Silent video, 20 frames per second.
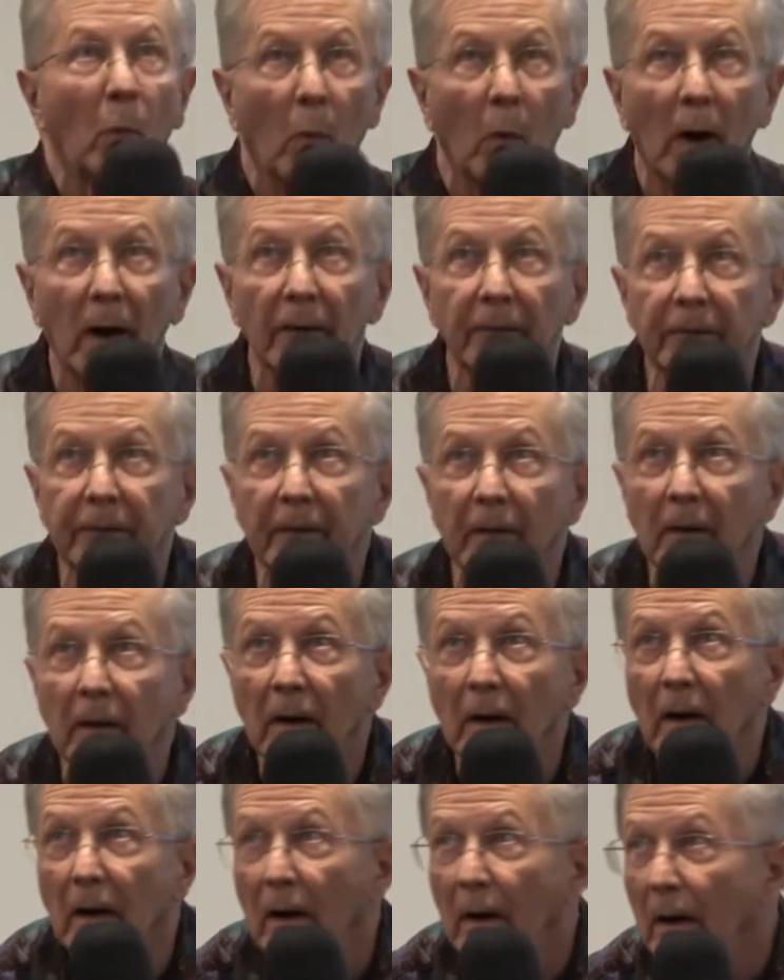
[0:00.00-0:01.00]
What?
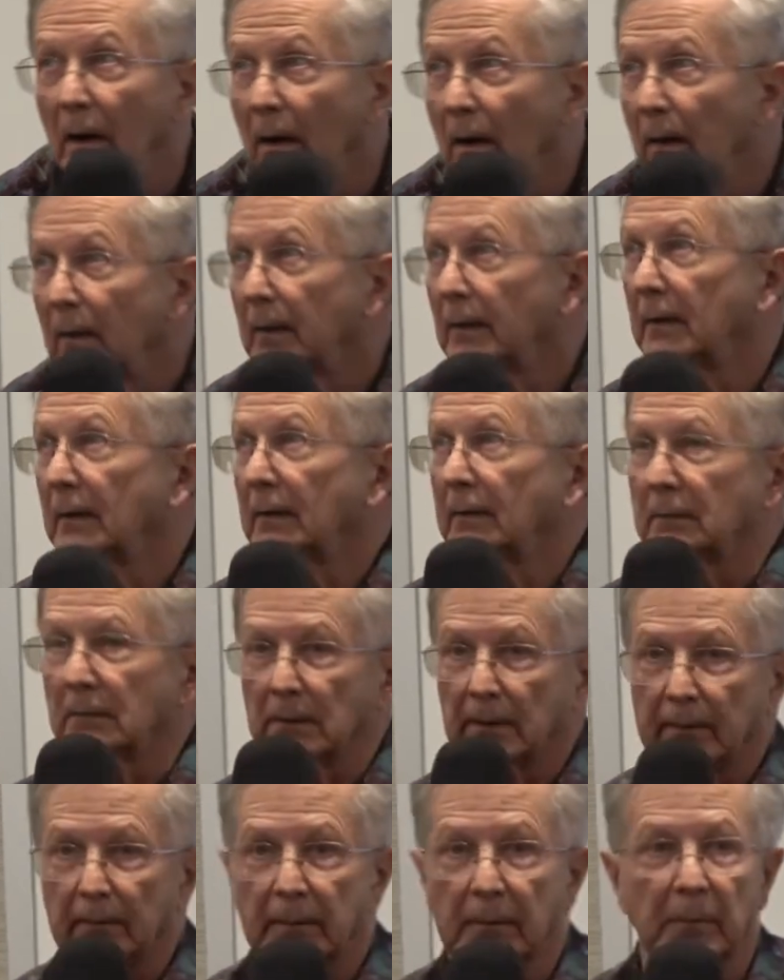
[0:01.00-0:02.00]

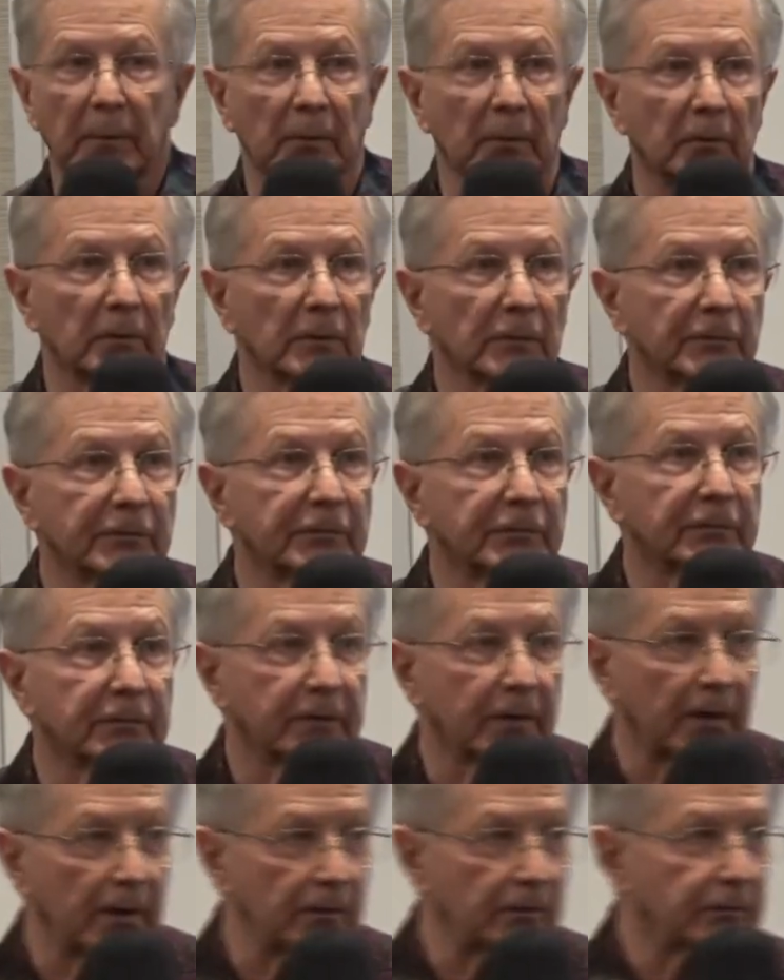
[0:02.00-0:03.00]
Larry Burroughs,
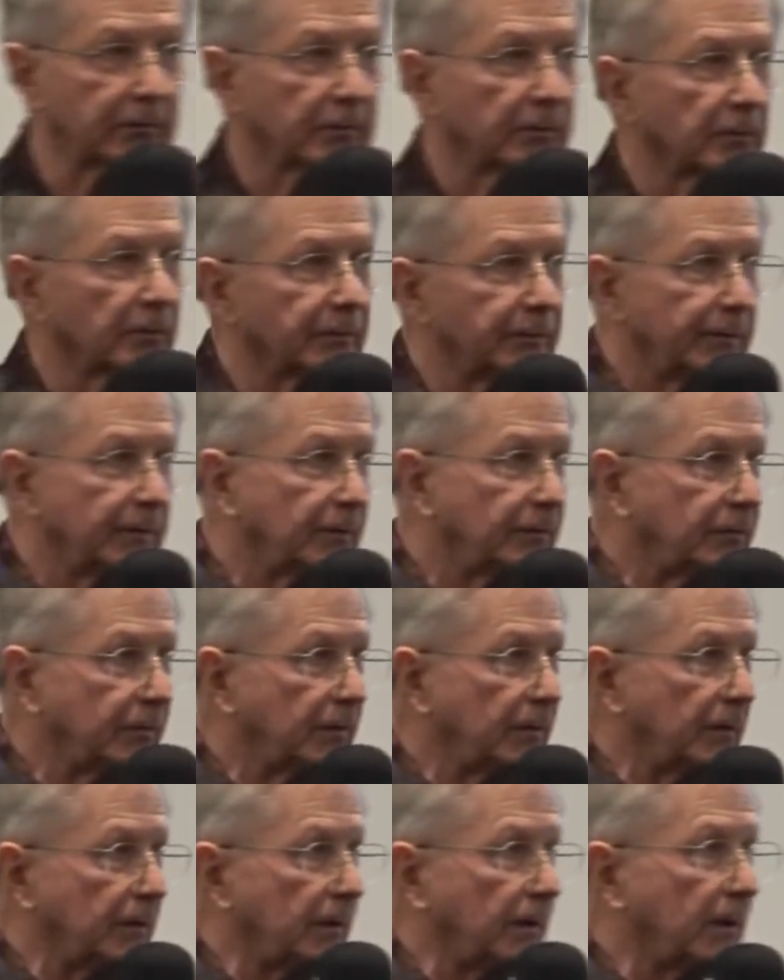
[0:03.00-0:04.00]

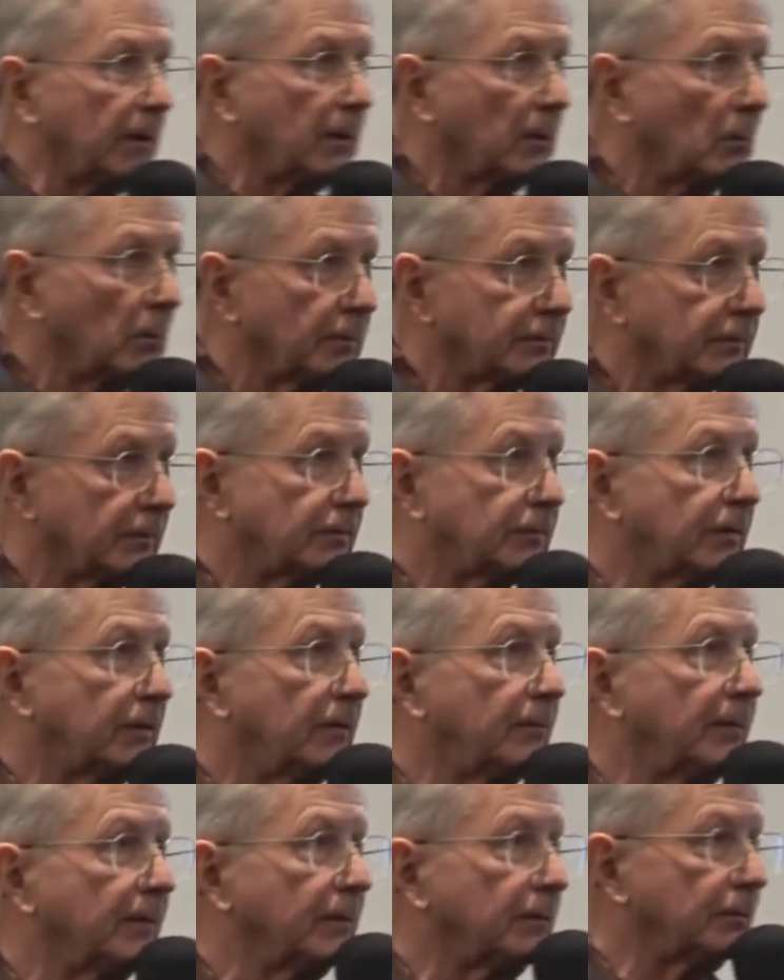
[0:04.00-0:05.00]
K0DGE, was the
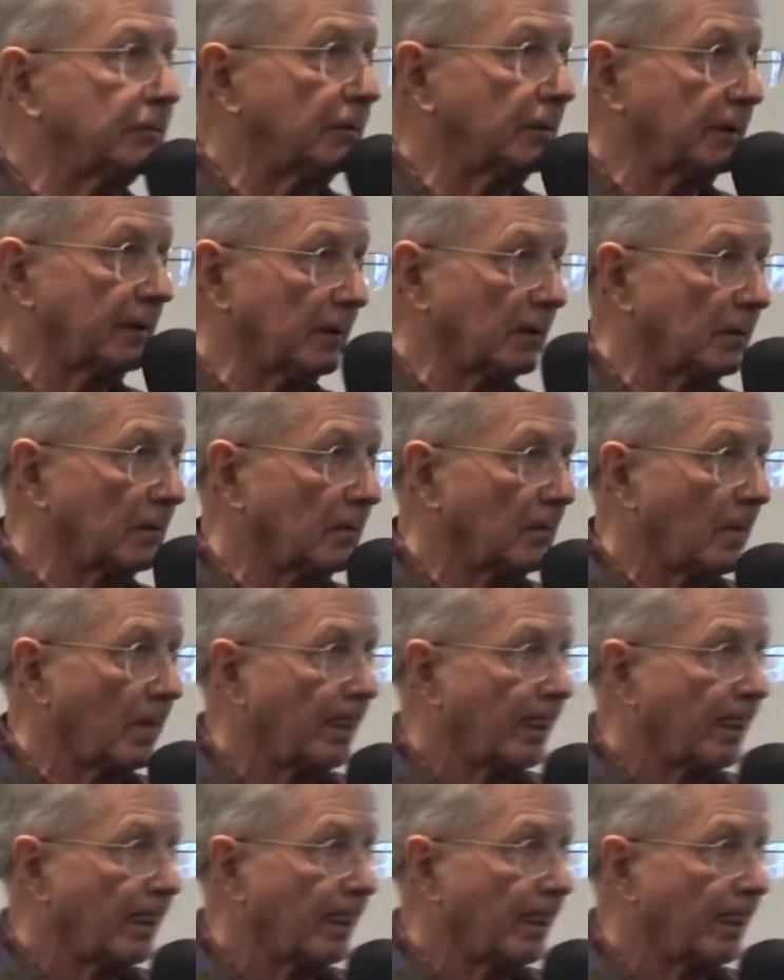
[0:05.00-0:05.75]
chief engineer.